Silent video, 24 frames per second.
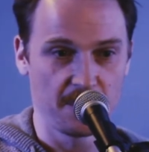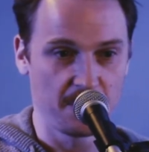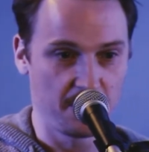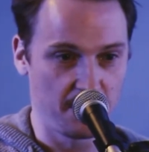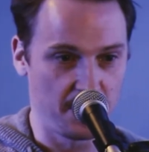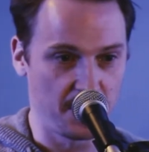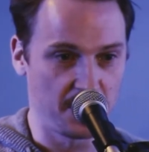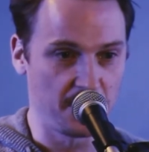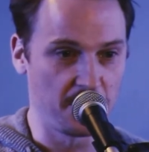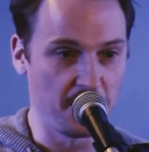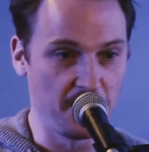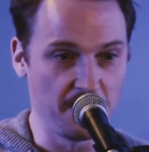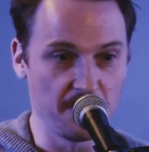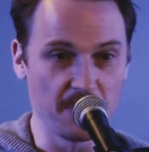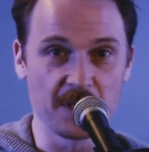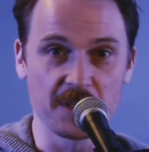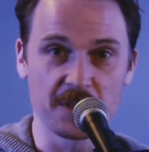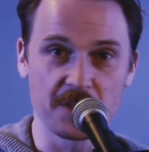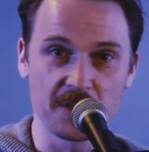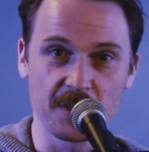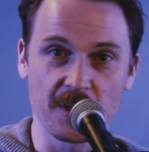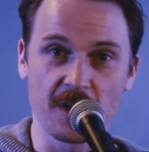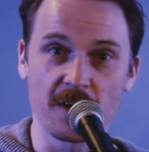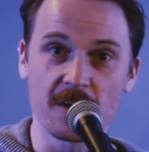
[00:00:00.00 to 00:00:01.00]
between when
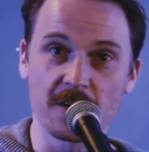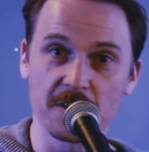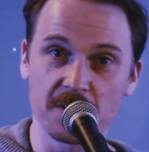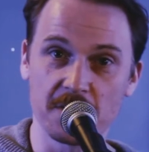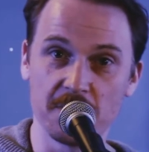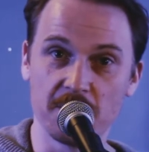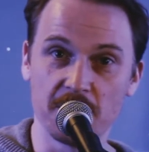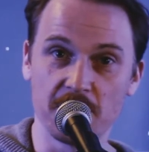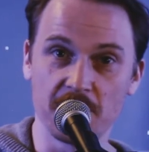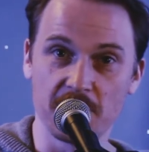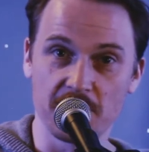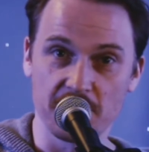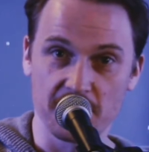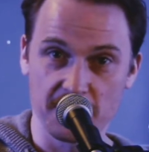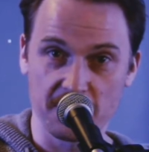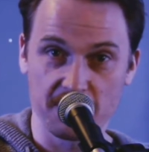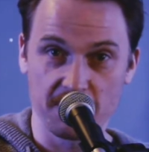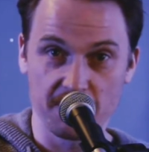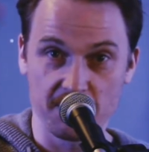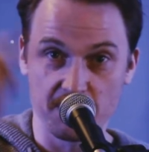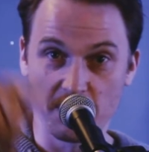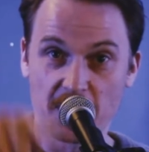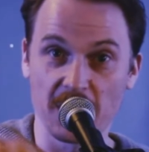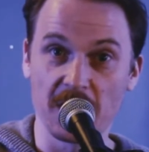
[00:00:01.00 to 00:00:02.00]
it starts and when it
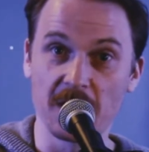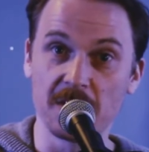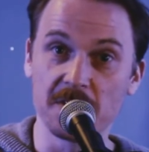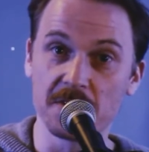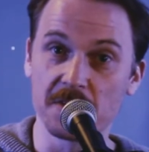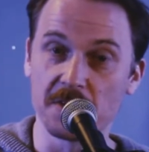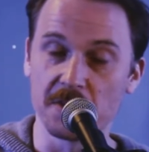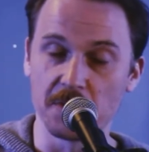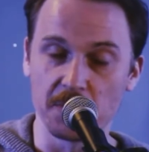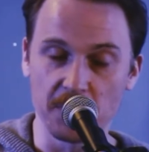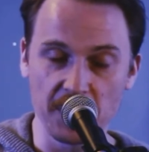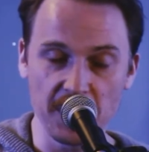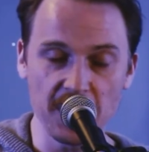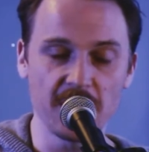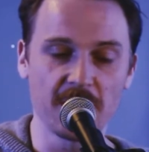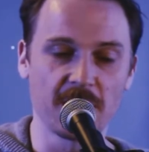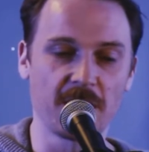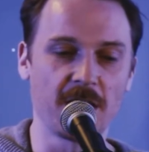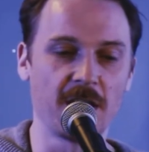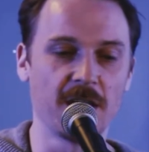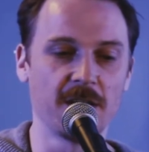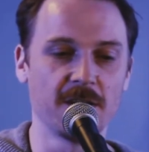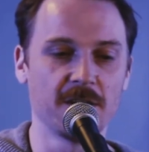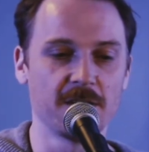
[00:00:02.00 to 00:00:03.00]
begins to repeat
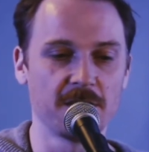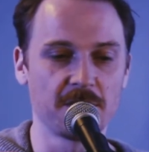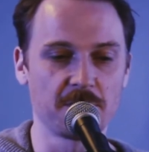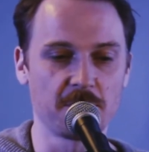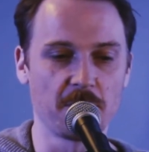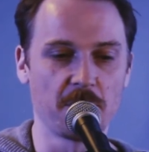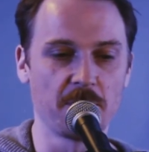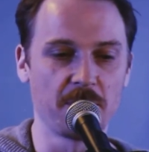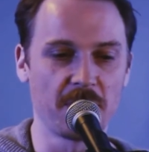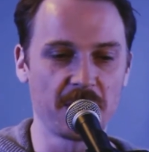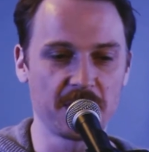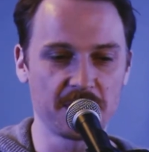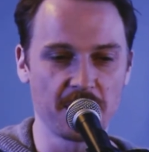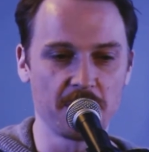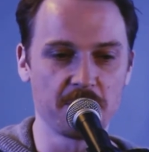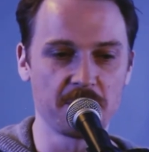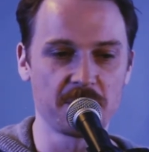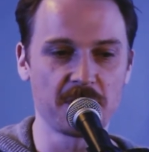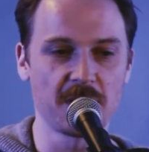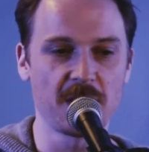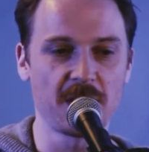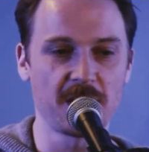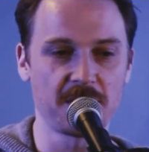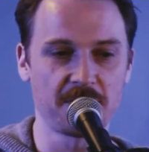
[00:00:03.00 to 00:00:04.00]
again, is what makes them
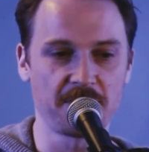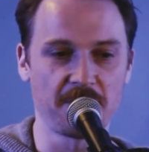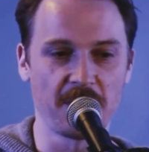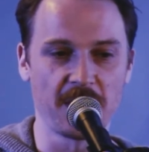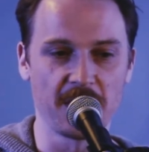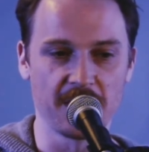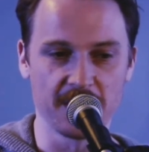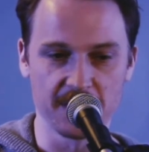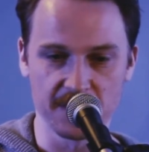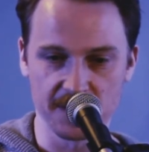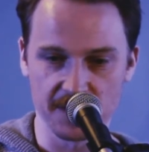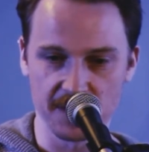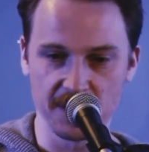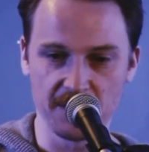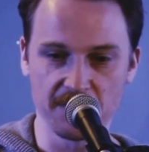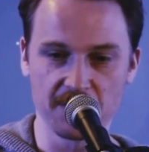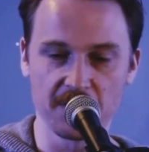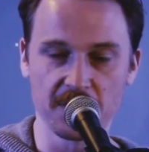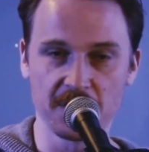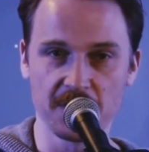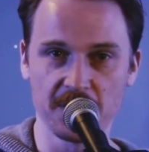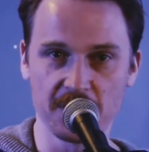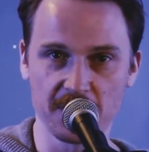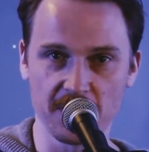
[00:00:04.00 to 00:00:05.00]
satisfying, is that you've
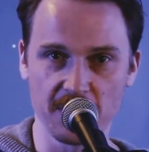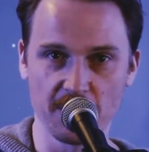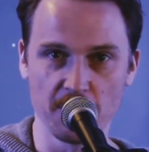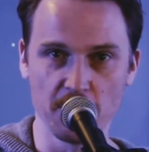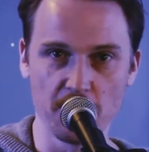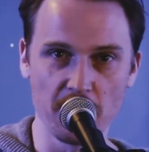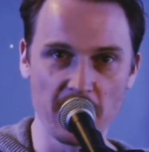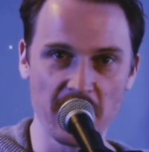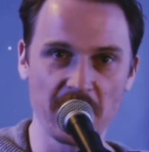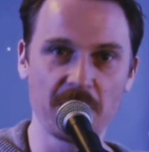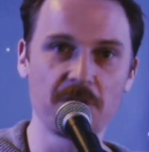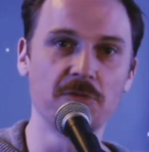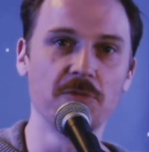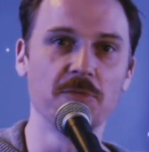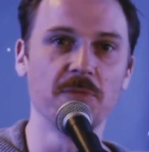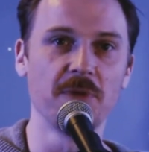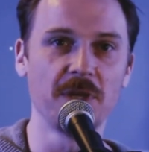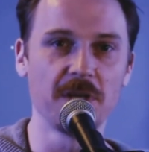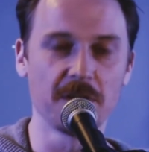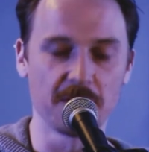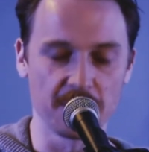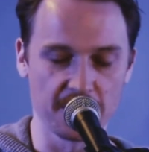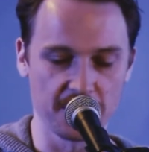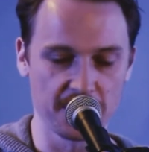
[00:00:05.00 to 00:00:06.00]
got these little
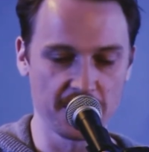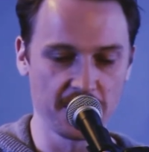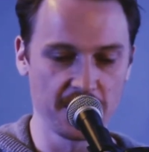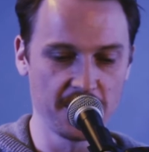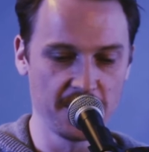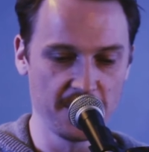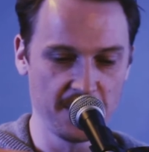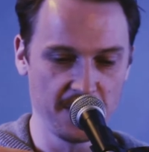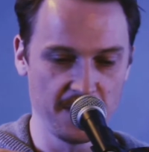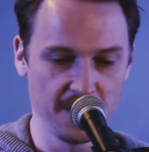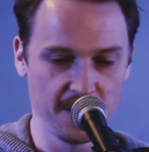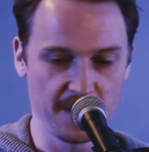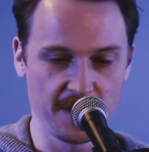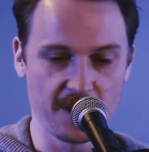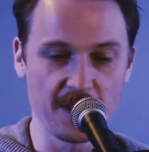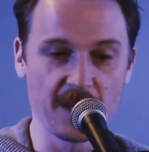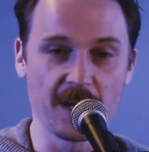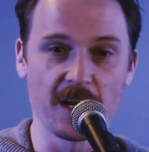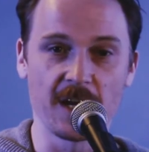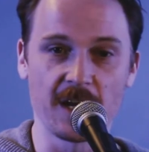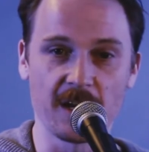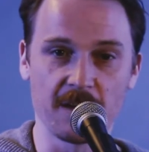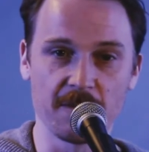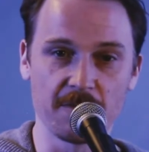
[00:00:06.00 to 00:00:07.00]
micrometers
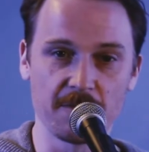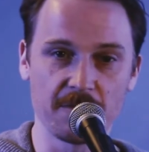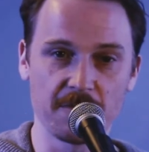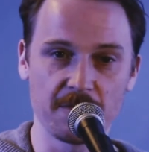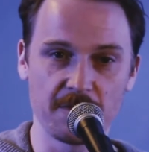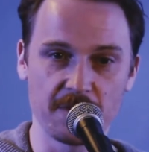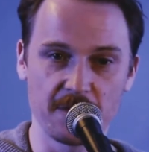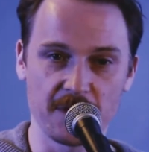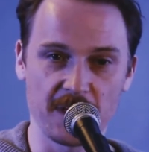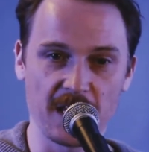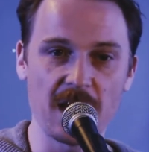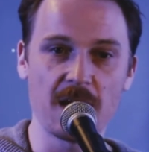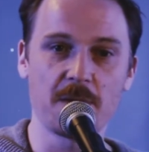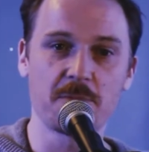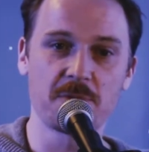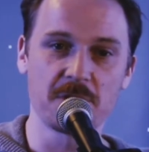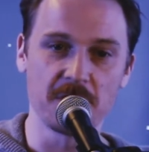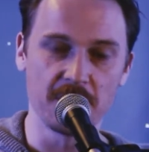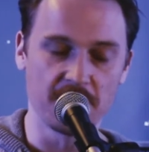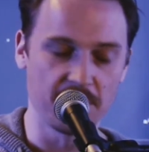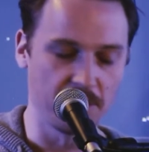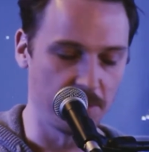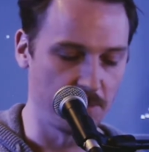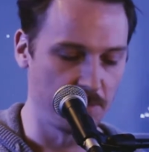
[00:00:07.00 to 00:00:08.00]
that have gaps
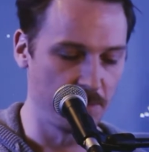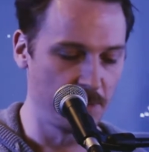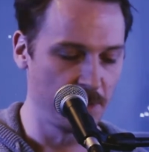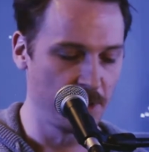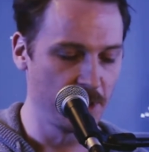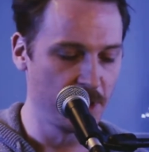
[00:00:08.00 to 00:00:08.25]
in them.